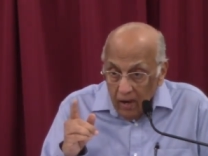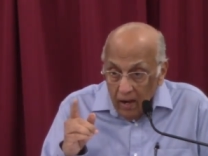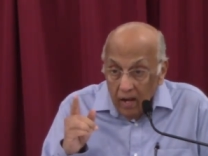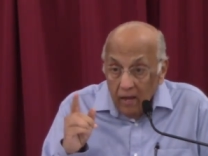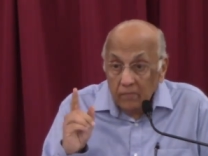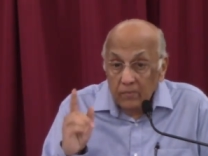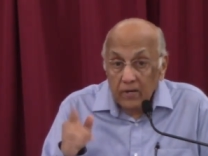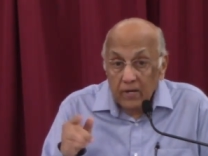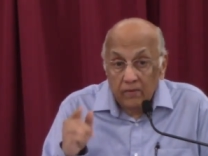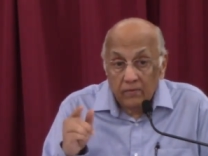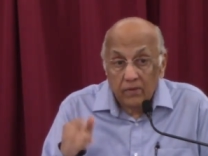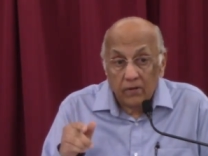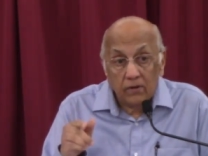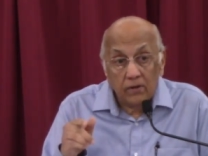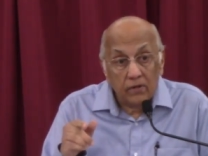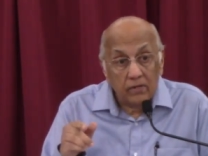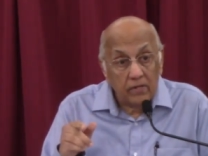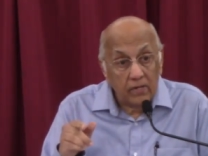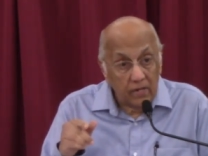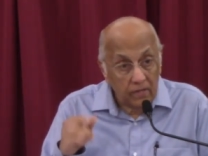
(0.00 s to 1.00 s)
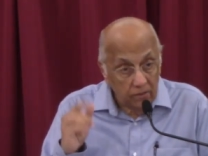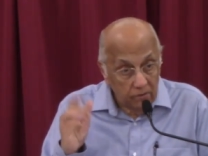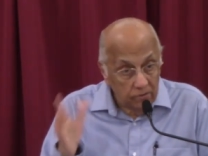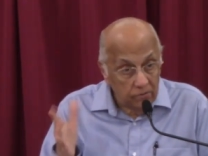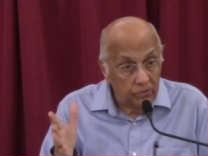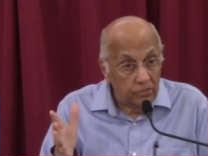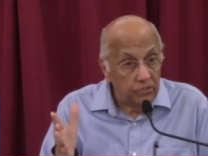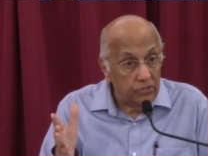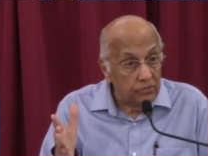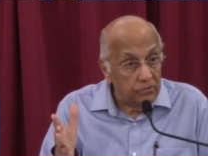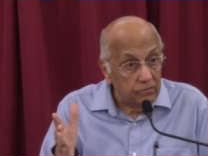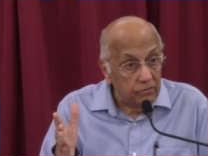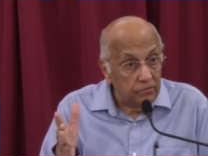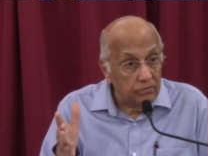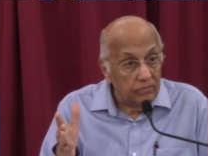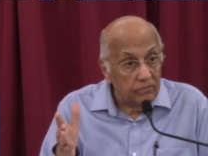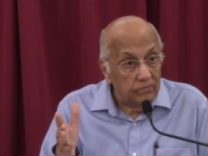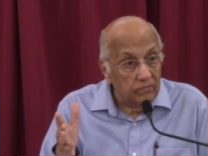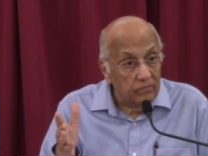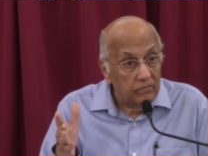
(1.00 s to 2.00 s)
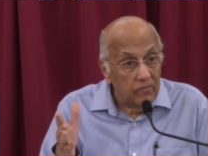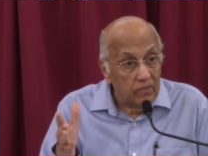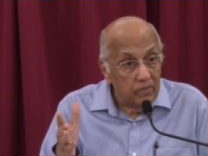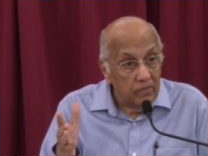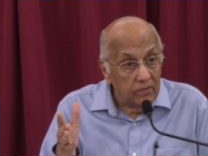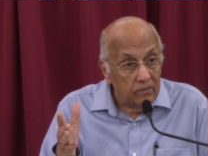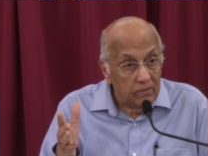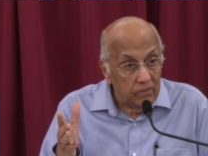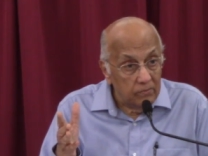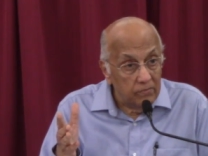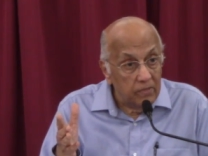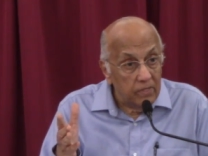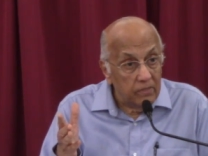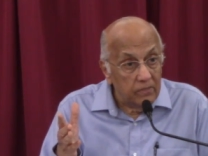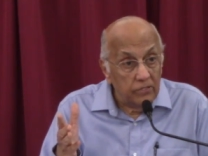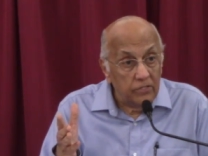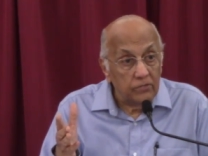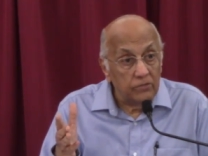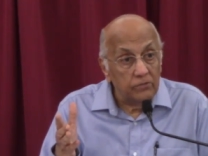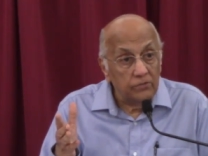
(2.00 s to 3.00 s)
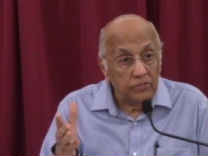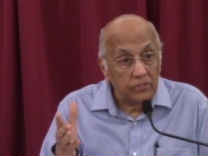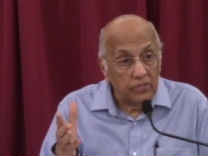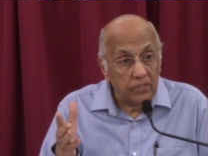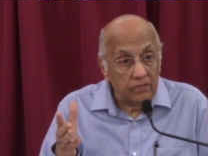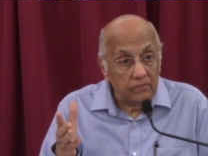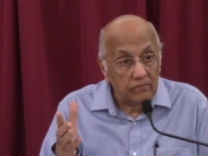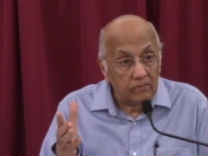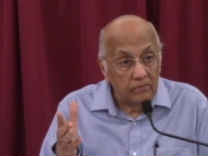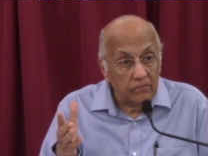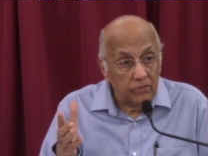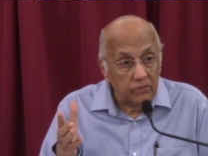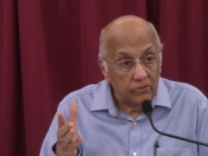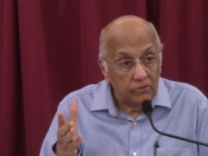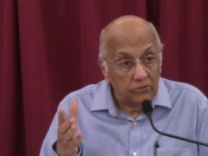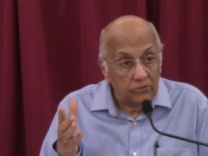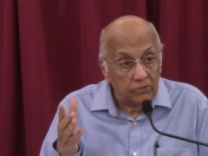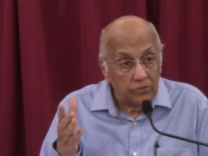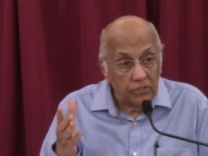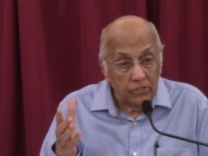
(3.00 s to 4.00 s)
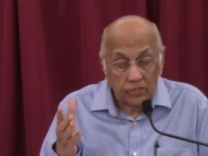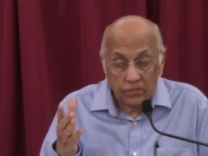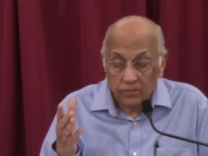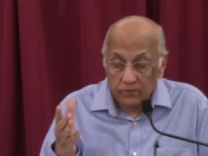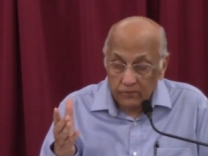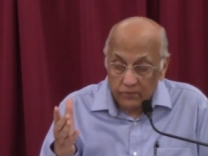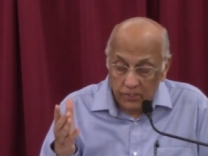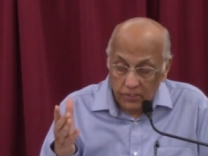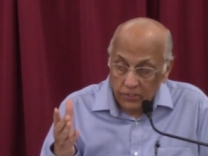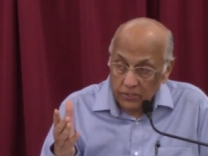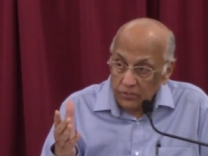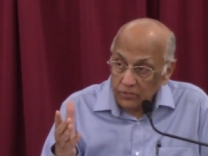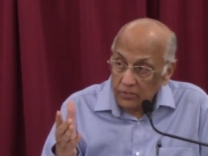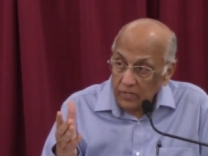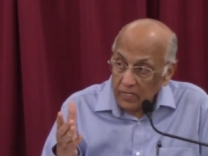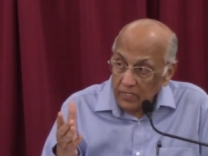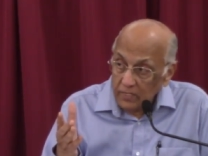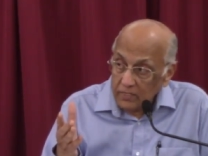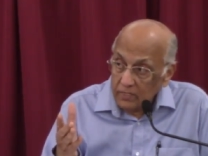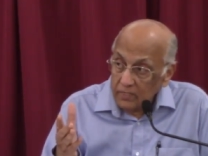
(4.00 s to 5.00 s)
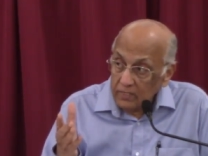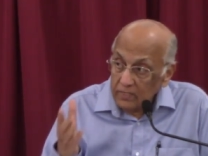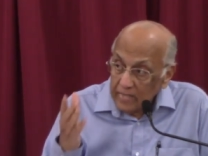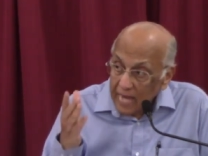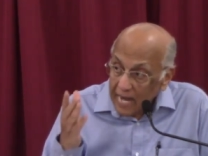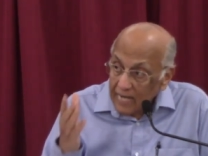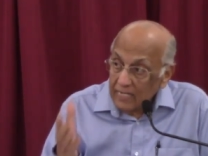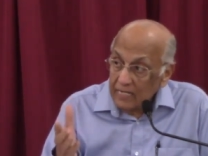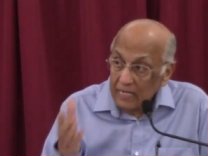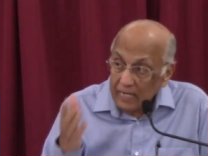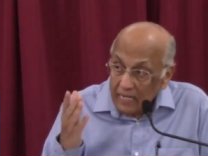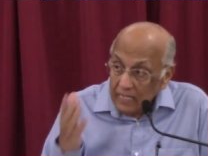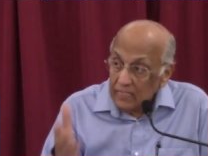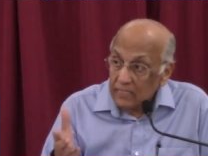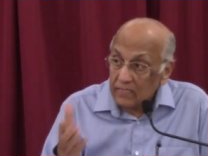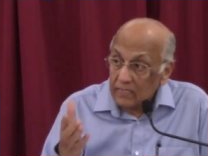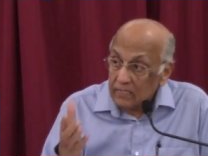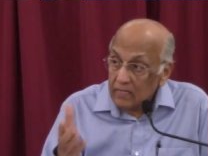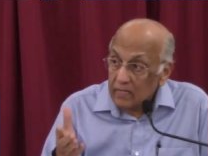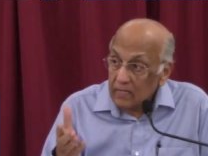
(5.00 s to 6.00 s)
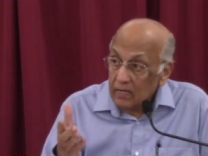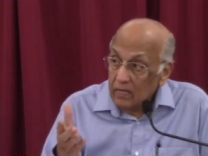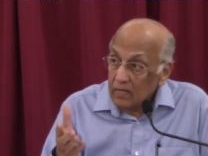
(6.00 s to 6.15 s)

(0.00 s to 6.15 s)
I believe the Lord can use you to build Jerusalem, the true church of Jesus Christ. And that is